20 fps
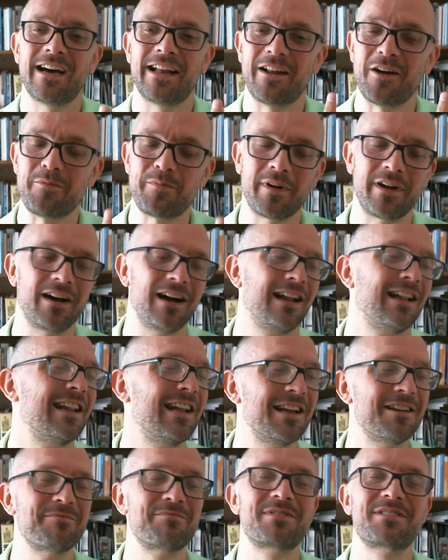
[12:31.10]
and open our
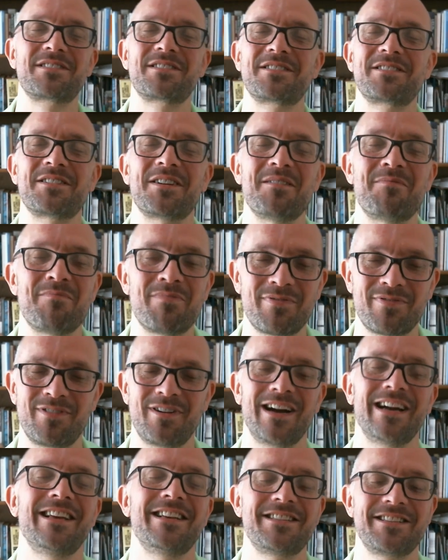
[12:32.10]
lips to
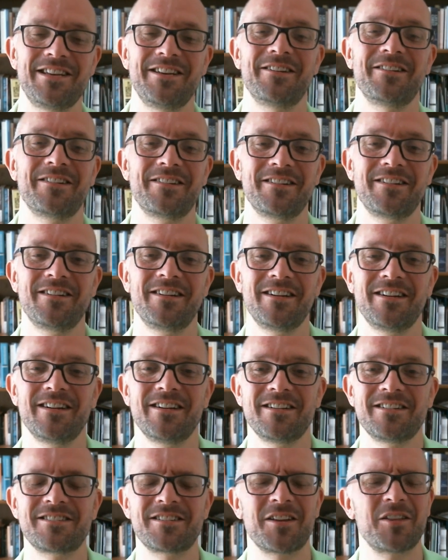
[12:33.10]
praise you,
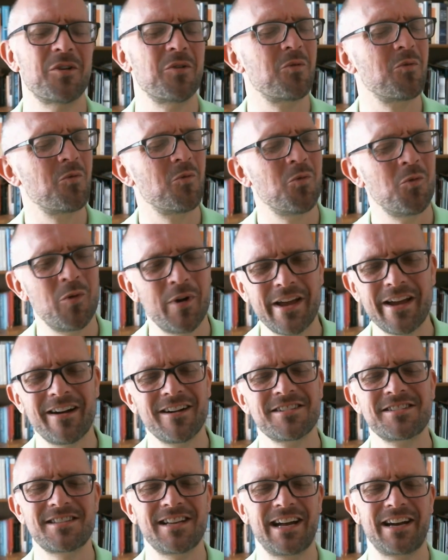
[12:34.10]
so that we
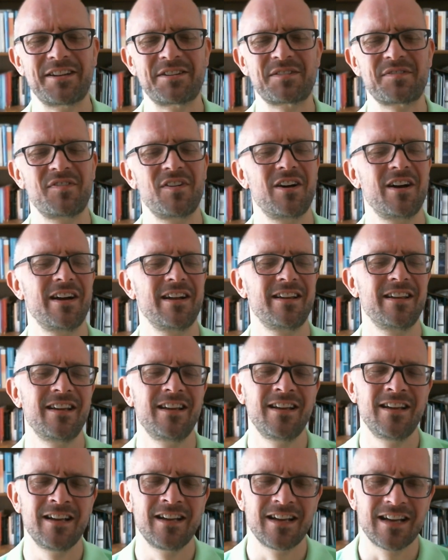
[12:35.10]
are satisfied
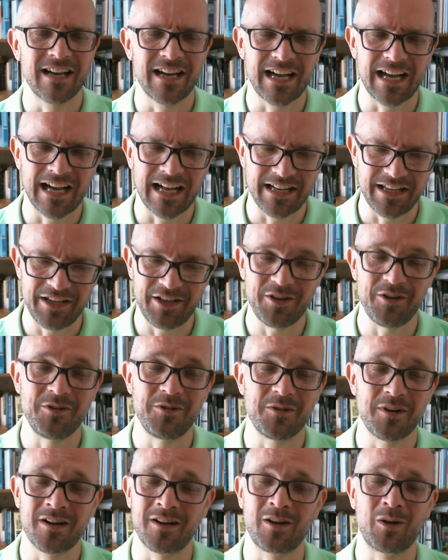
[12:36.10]
and
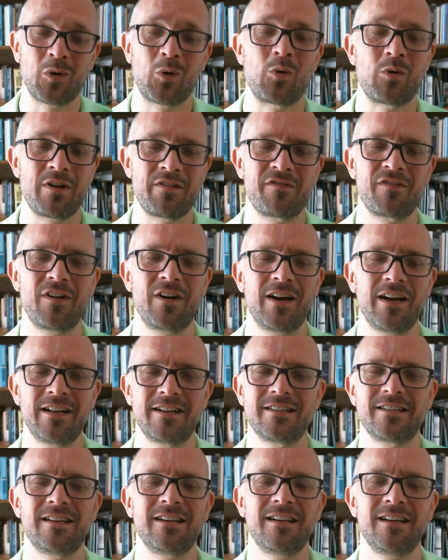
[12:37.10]
you are
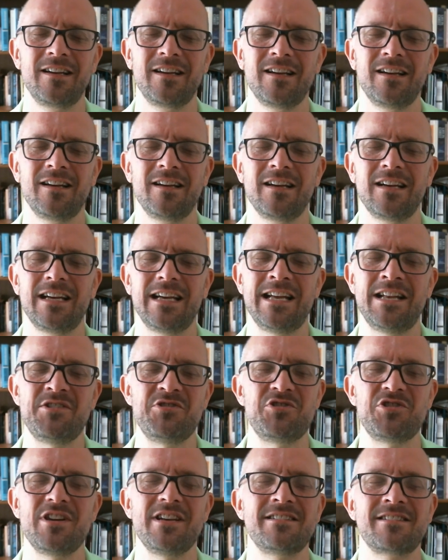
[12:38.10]
glorified.
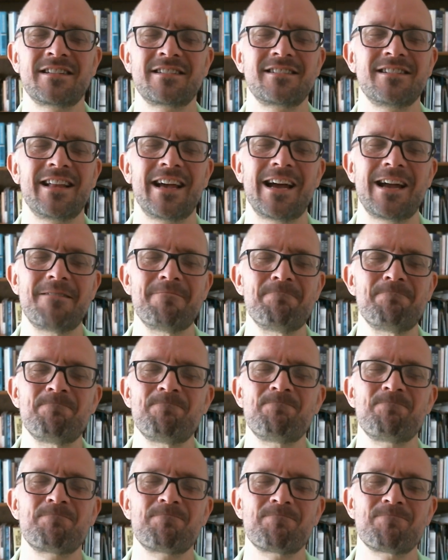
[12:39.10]
In Jesus' name,
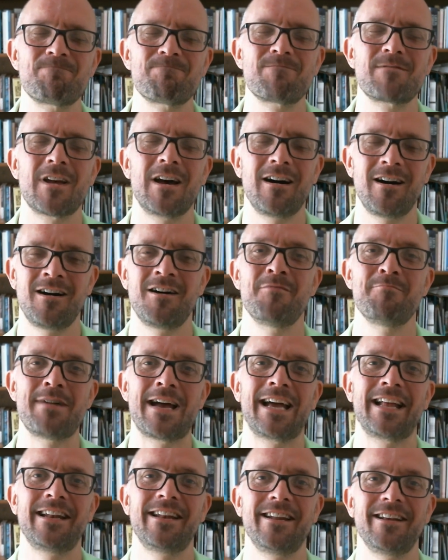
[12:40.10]

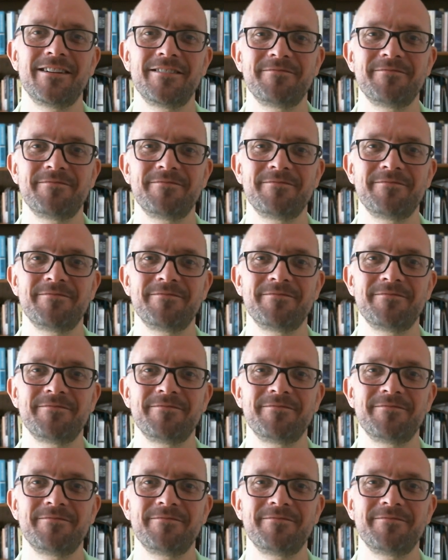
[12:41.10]
amen.